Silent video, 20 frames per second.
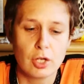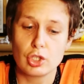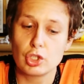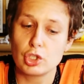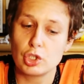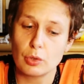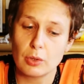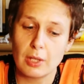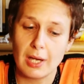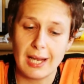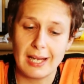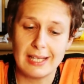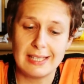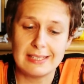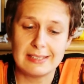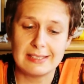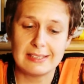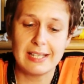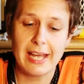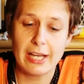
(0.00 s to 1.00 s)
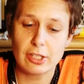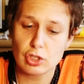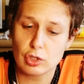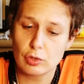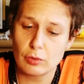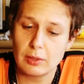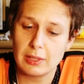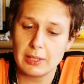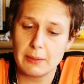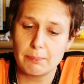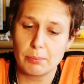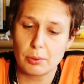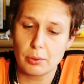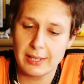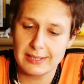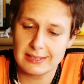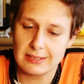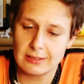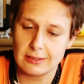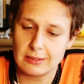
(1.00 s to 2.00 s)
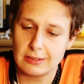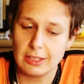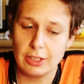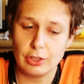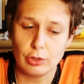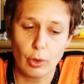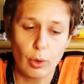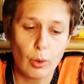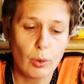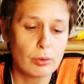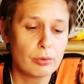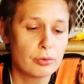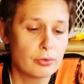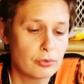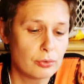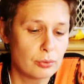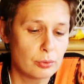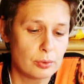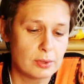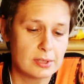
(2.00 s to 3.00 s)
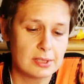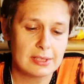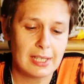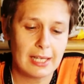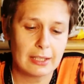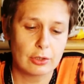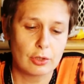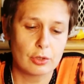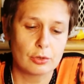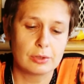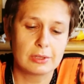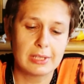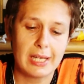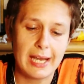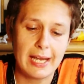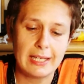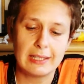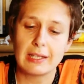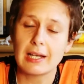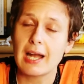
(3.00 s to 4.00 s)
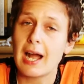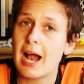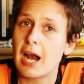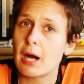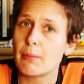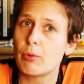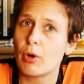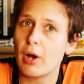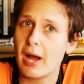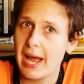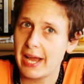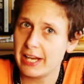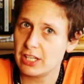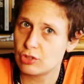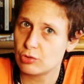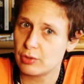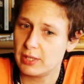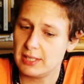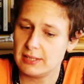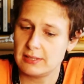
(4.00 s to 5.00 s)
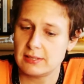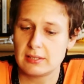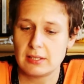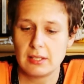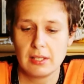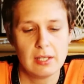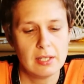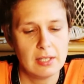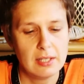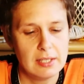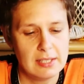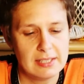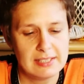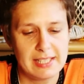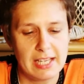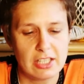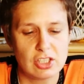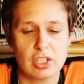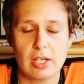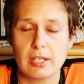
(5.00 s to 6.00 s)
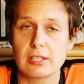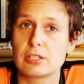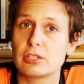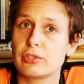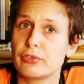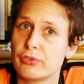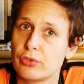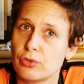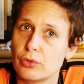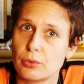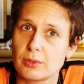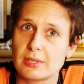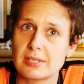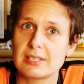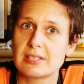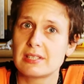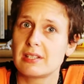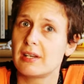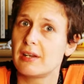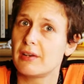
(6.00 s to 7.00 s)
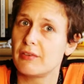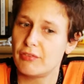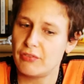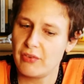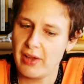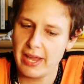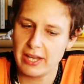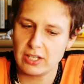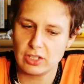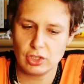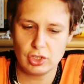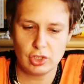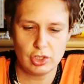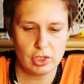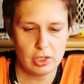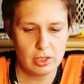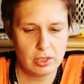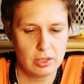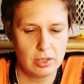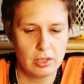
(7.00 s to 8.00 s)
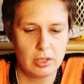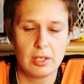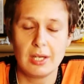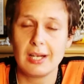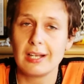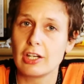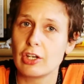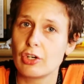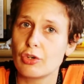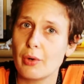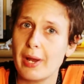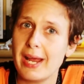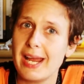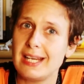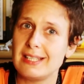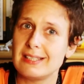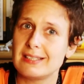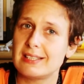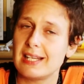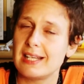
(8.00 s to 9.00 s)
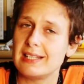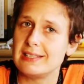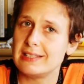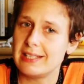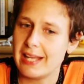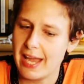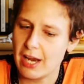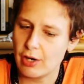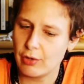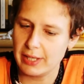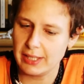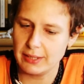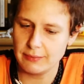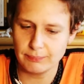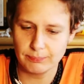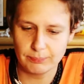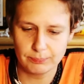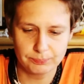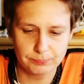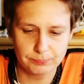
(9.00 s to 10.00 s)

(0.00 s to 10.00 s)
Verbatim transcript: Sugar is naturally present in all foods that contain carbohydrates, such as fruits, veg, grains and dairy,